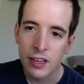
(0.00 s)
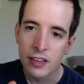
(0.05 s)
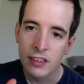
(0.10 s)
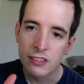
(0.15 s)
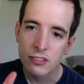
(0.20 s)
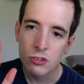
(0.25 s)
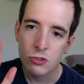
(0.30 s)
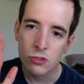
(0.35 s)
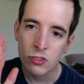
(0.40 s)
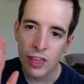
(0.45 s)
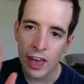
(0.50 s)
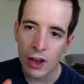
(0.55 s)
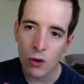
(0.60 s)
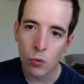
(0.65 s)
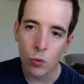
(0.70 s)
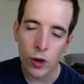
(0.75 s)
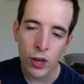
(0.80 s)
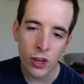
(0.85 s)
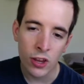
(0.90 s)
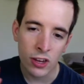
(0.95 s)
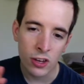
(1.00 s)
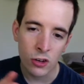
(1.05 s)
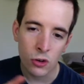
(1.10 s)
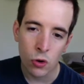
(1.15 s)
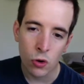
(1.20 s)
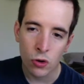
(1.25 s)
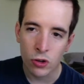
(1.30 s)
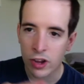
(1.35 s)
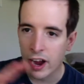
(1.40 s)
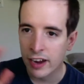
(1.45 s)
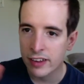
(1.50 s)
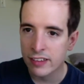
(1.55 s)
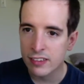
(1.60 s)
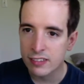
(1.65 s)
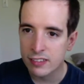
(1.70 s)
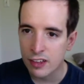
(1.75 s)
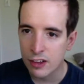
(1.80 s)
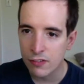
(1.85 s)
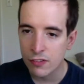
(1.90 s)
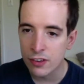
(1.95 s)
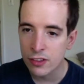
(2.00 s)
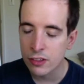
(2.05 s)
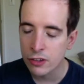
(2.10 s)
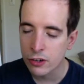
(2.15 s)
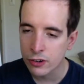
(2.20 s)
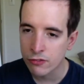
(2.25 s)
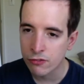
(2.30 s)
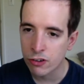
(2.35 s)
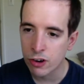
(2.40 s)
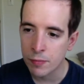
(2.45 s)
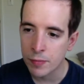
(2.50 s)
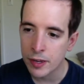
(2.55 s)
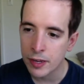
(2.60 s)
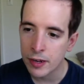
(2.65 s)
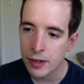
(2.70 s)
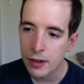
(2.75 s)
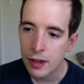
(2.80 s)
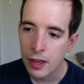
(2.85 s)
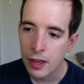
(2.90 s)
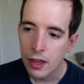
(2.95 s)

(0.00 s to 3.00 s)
So that way you can do all kinds of stuff and learn from it.